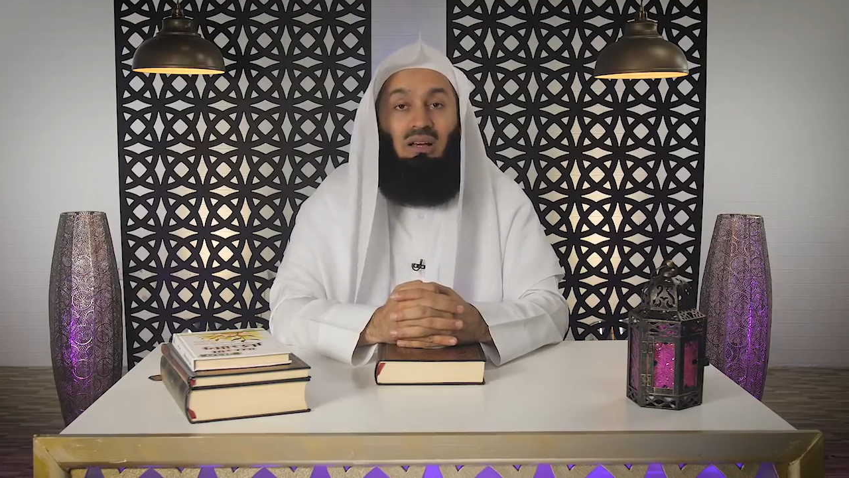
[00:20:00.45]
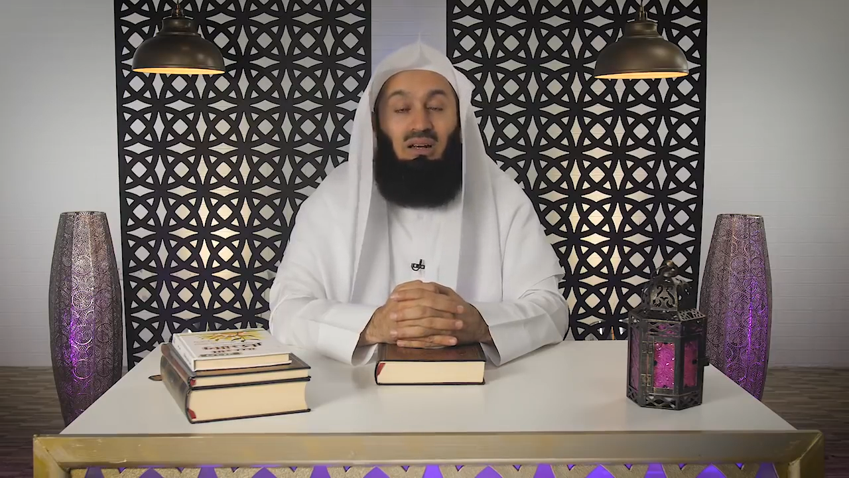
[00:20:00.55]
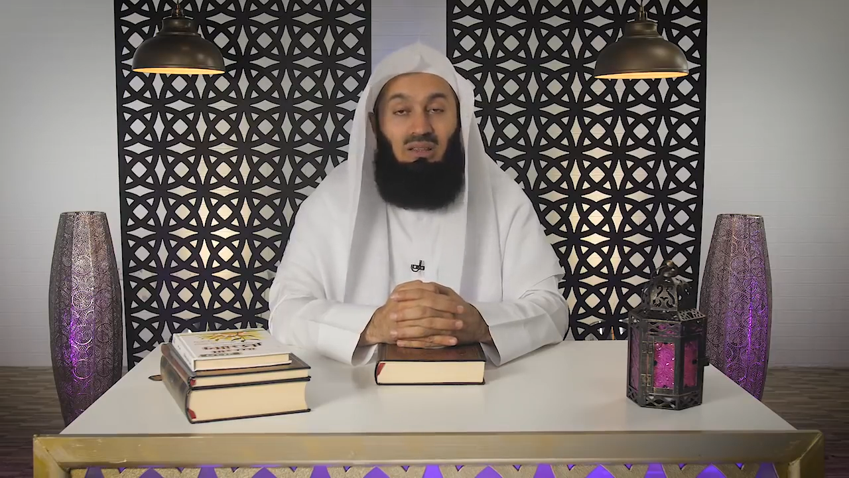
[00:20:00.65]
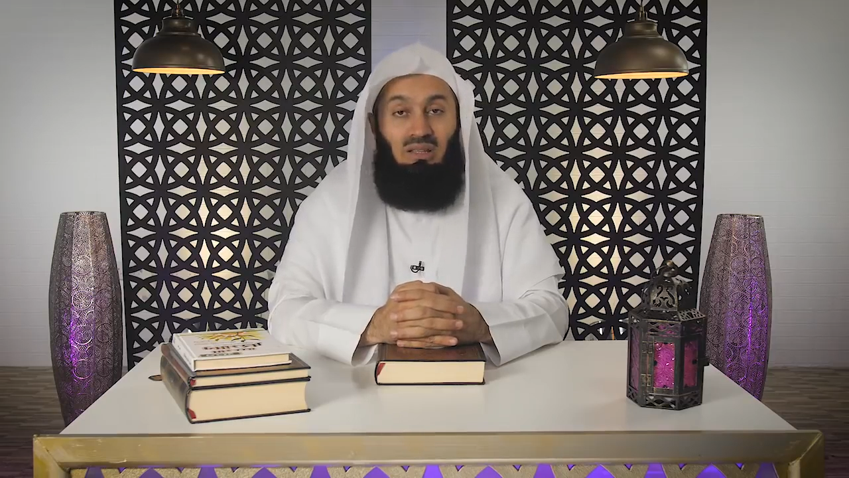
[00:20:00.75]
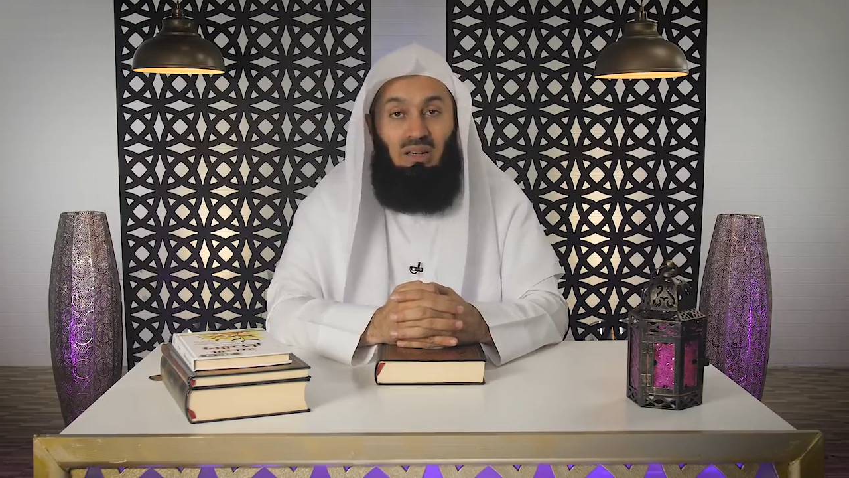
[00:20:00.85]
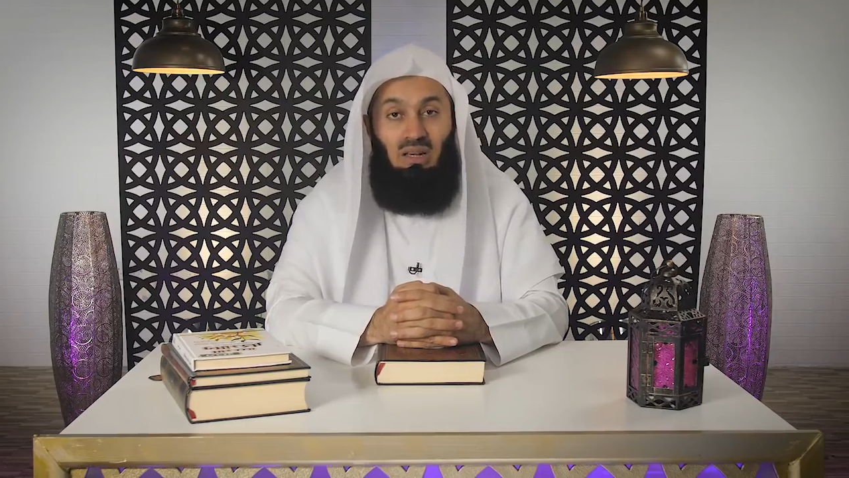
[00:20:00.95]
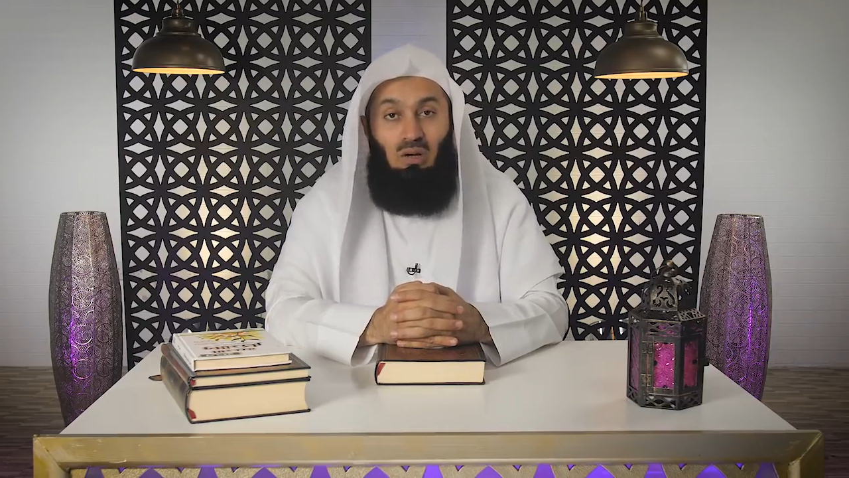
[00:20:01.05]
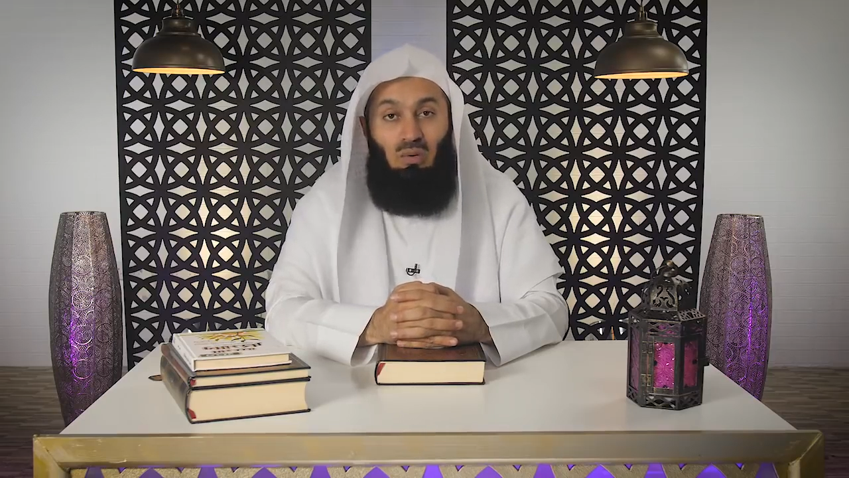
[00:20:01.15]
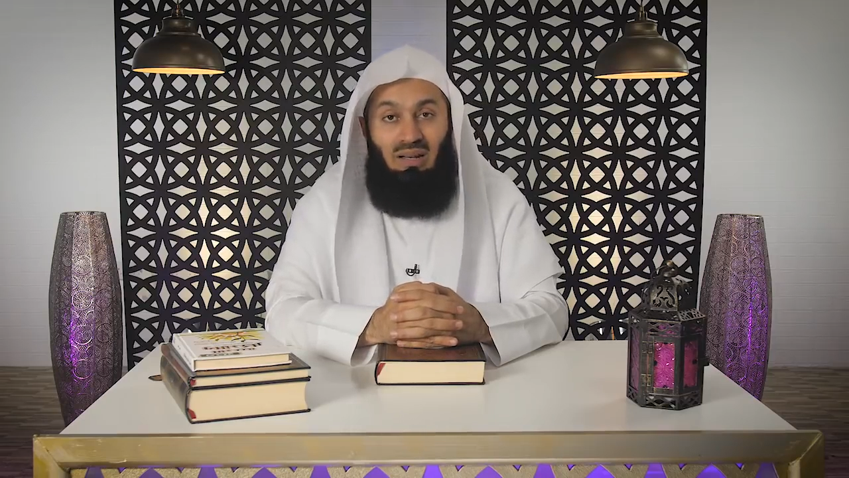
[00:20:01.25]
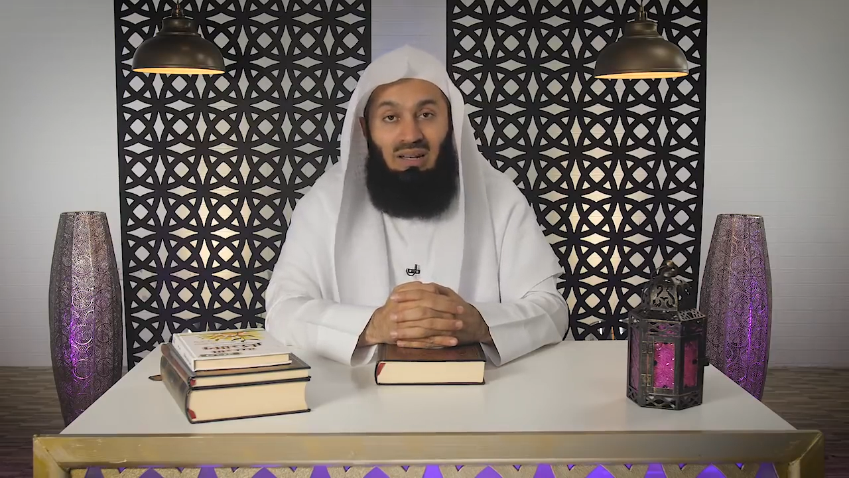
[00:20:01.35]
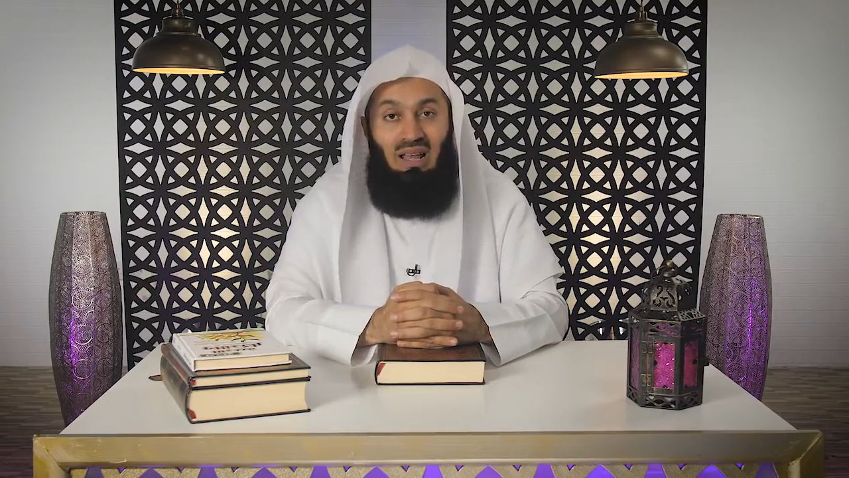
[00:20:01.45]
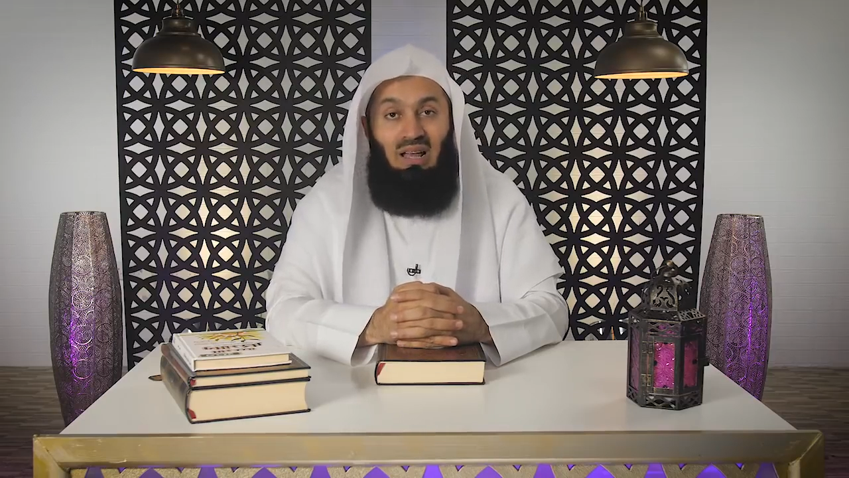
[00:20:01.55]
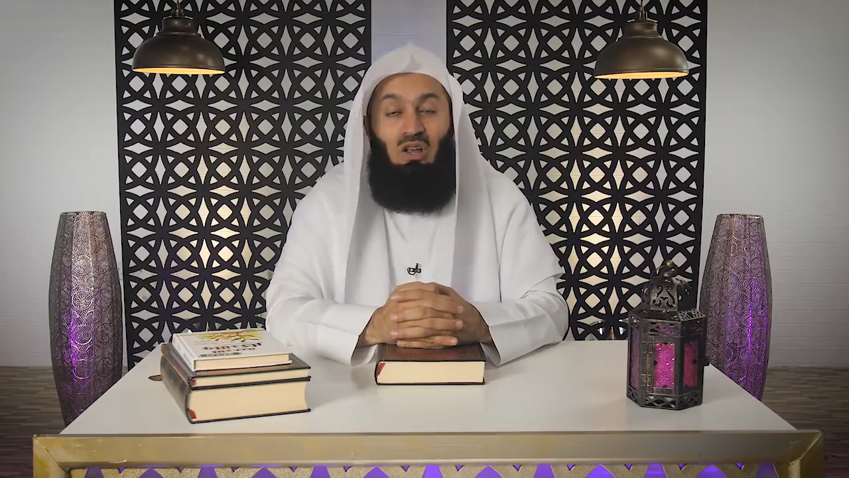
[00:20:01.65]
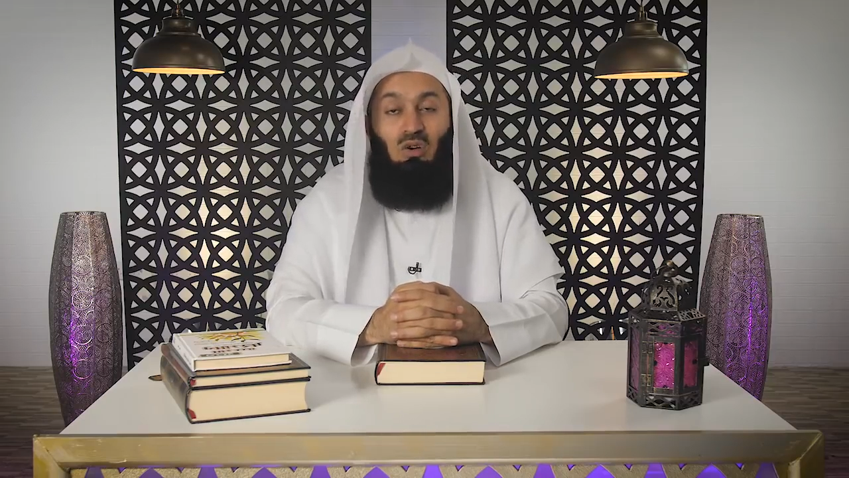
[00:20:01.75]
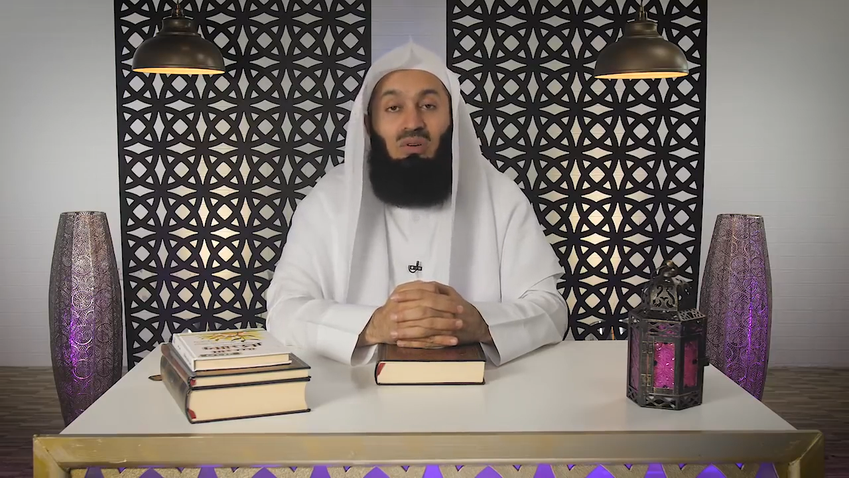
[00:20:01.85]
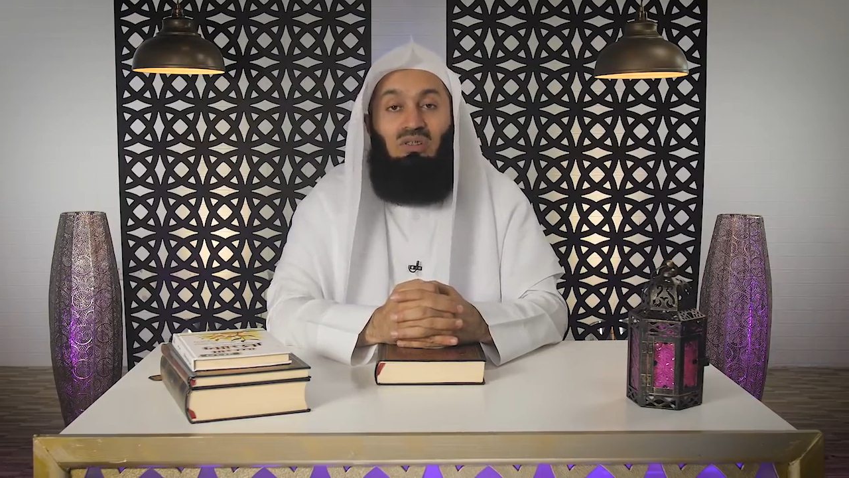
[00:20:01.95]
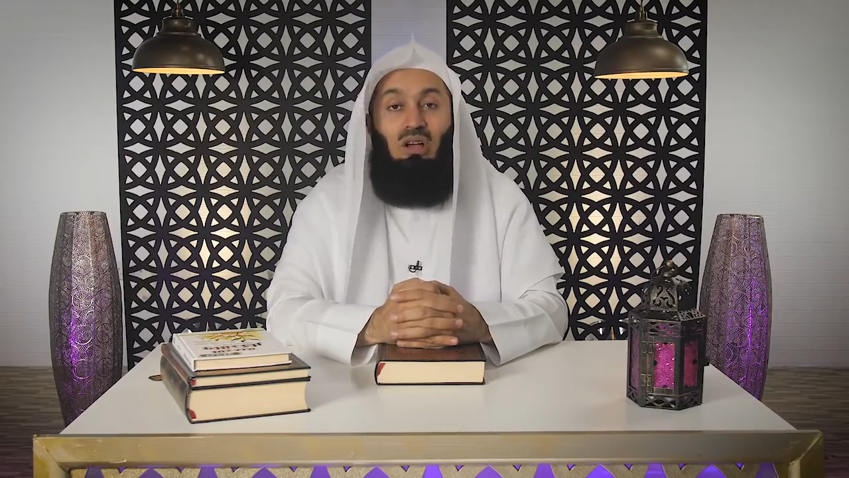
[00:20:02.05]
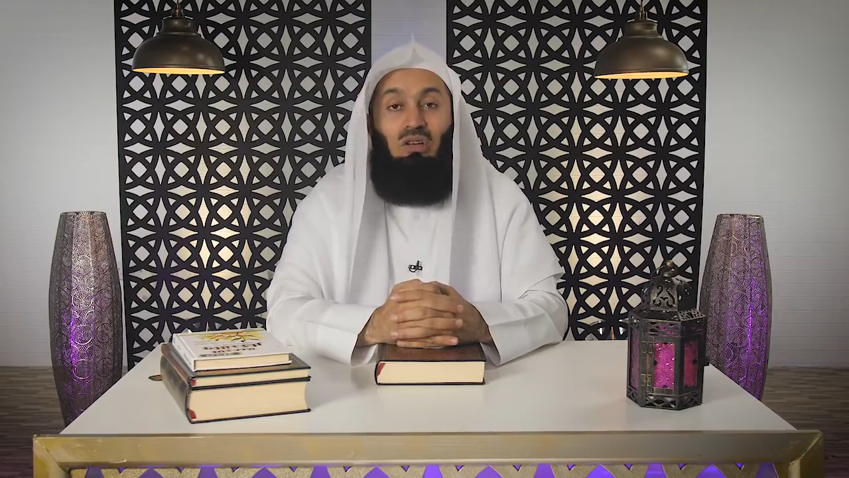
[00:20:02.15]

radiallahu anha, was